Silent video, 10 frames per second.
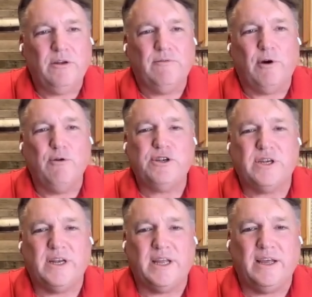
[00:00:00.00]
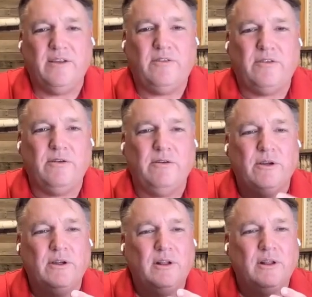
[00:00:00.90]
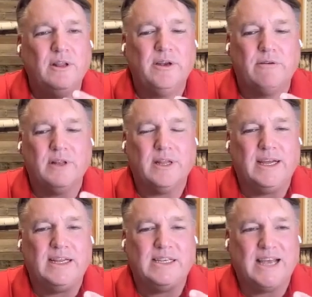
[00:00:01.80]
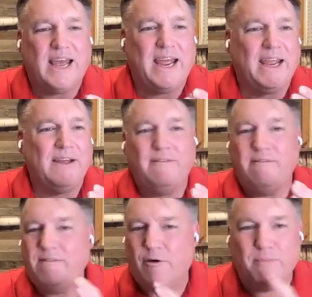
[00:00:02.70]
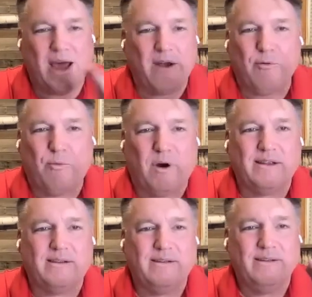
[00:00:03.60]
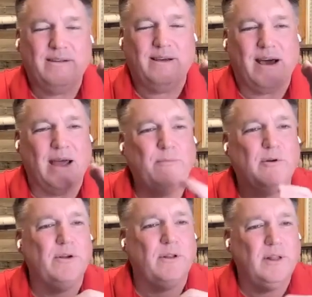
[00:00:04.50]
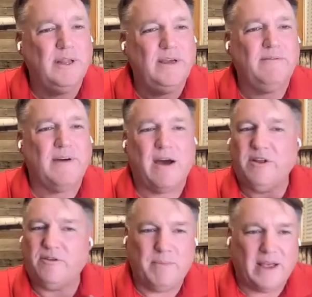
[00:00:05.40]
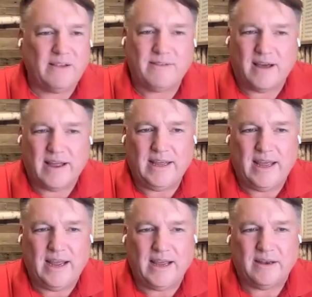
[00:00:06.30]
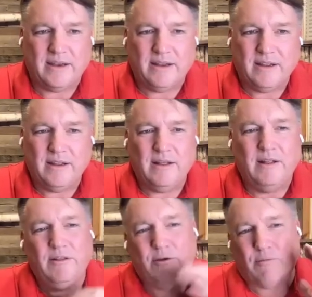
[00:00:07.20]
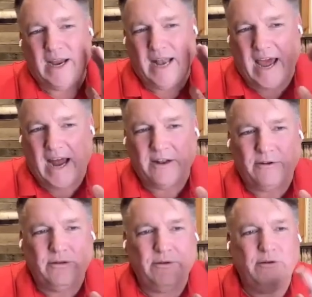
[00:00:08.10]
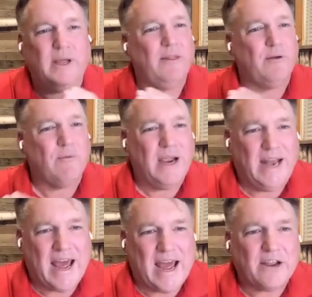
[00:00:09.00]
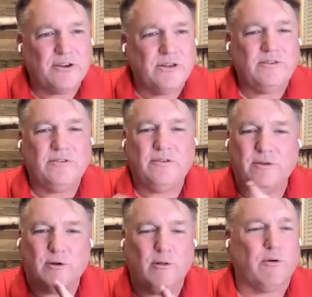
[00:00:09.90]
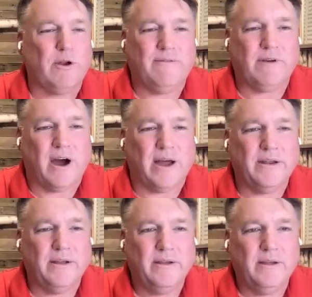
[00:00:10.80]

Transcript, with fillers: Devotion is to literally say, no matter what, I'm going to live out as best I can the right attitude and the right actions to the glory of God.